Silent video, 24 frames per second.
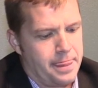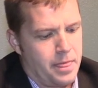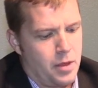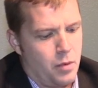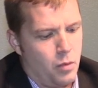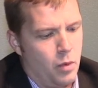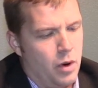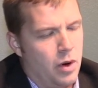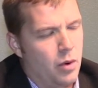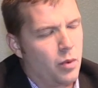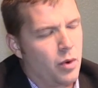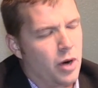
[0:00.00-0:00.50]

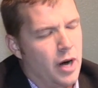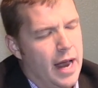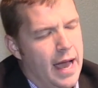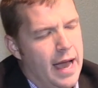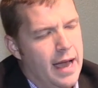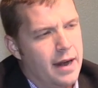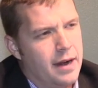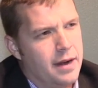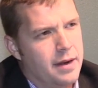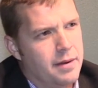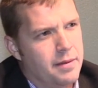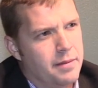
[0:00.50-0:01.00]
where we're
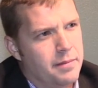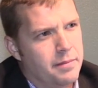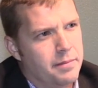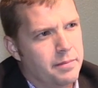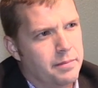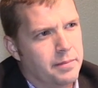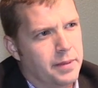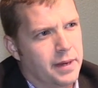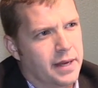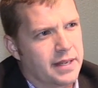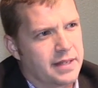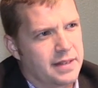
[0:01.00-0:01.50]
at
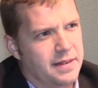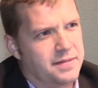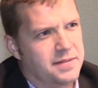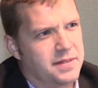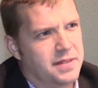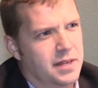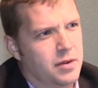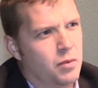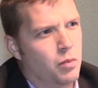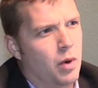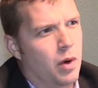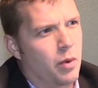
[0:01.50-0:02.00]
because I've
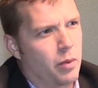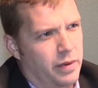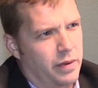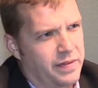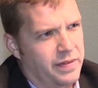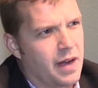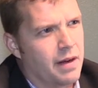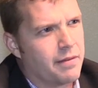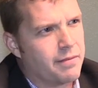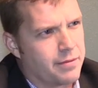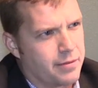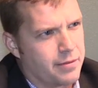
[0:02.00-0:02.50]
seen where we've
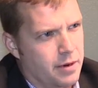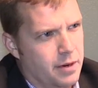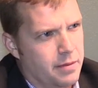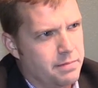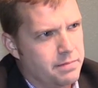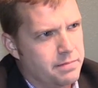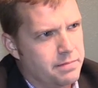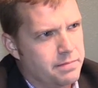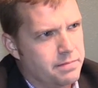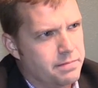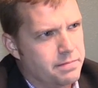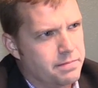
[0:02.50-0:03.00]
come from,
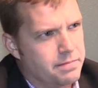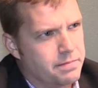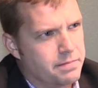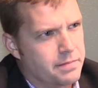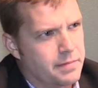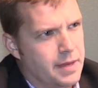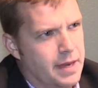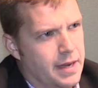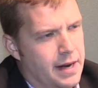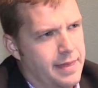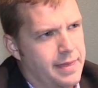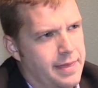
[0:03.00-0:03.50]

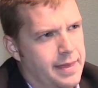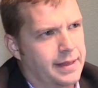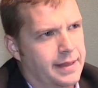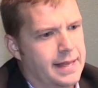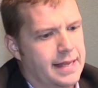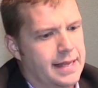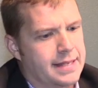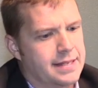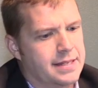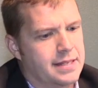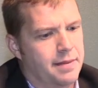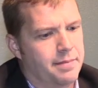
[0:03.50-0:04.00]
and I think
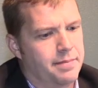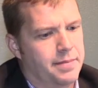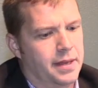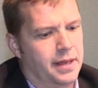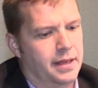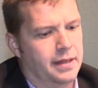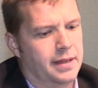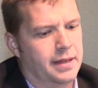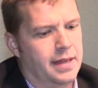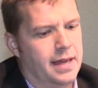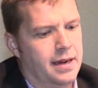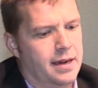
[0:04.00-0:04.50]
that's
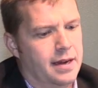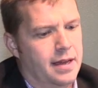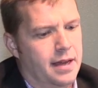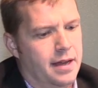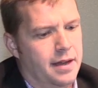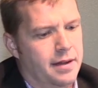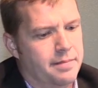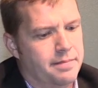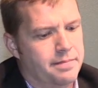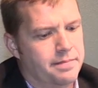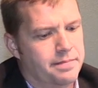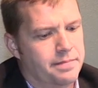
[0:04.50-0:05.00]
something that
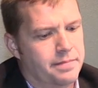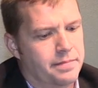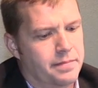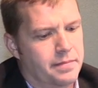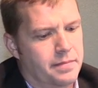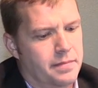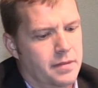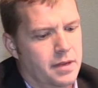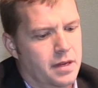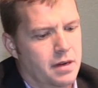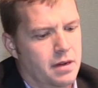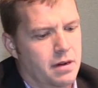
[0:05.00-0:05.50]

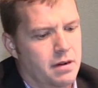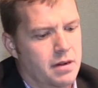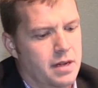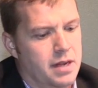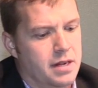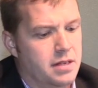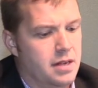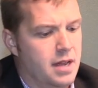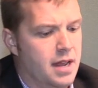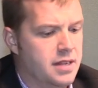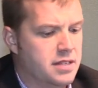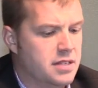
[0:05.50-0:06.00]

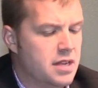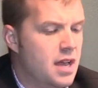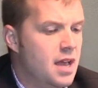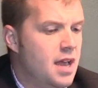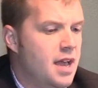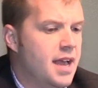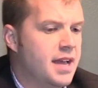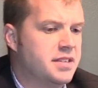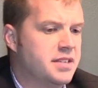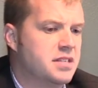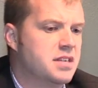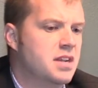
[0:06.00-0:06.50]

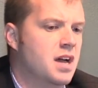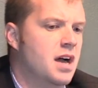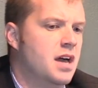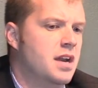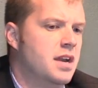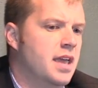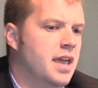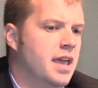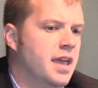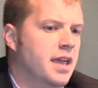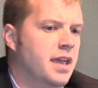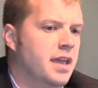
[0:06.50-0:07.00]
it's not
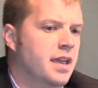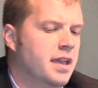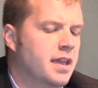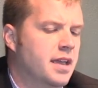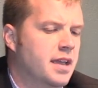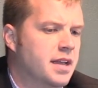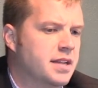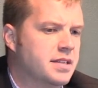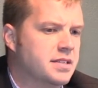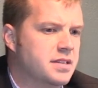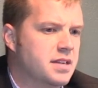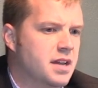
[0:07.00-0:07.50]

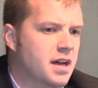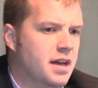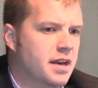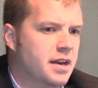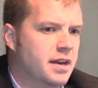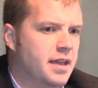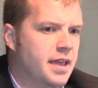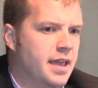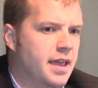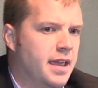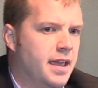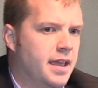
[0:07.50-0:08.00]

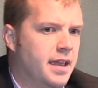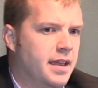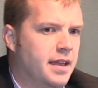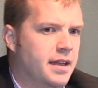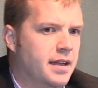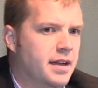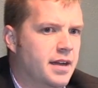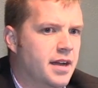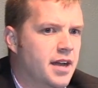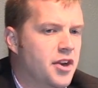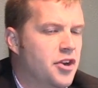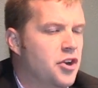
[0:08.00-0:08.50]
a
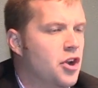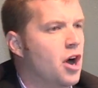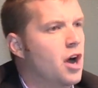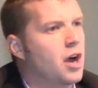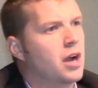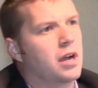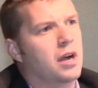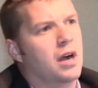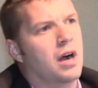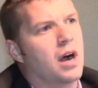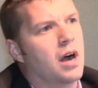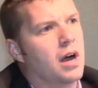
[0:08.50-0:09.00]

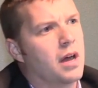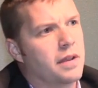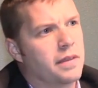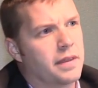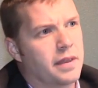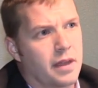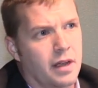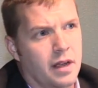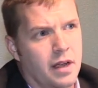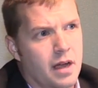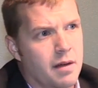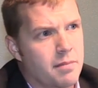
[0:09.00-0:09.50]
knock on the
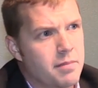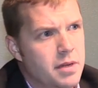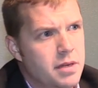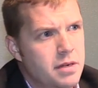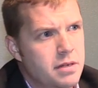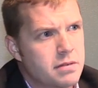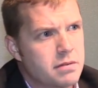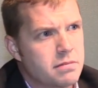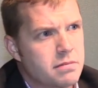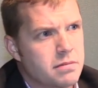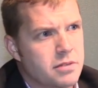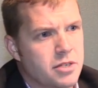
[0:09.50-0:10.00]

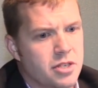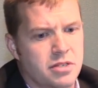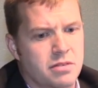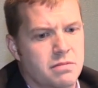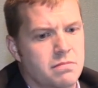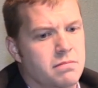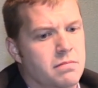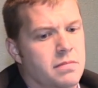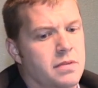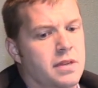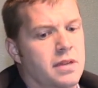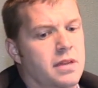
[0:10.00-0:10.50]
incumbent. Just
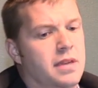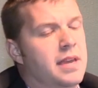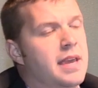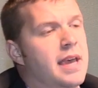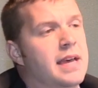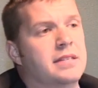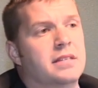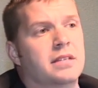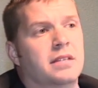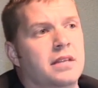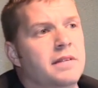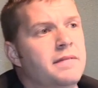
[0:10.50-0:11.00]
he
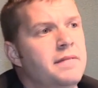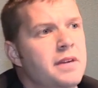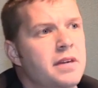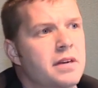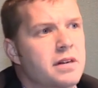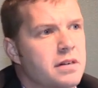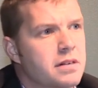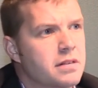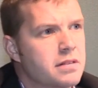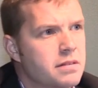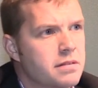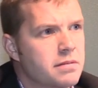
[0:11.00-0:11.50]
hasn't lived
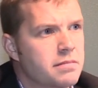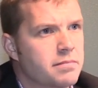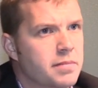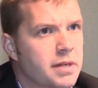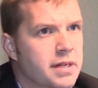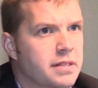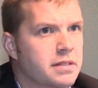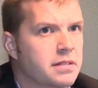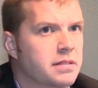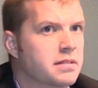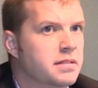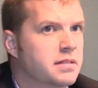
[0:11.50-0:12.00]
here
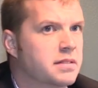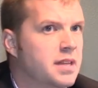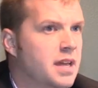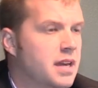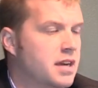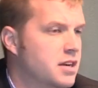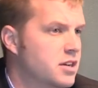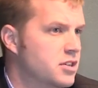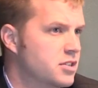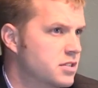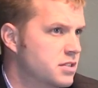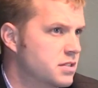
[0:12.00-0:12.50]
but 10
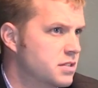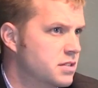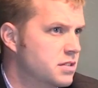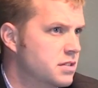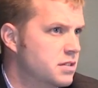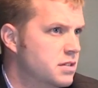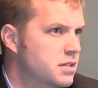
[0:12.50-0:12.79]
years,